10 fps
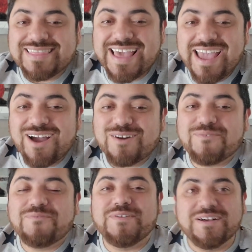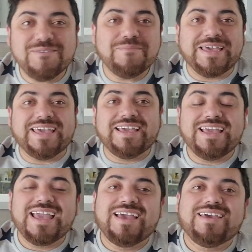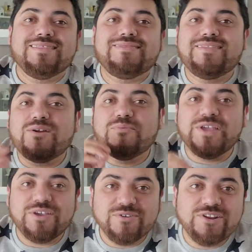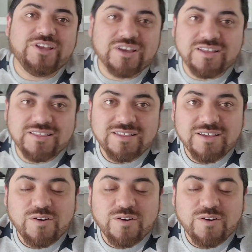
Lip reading: are filming the reunion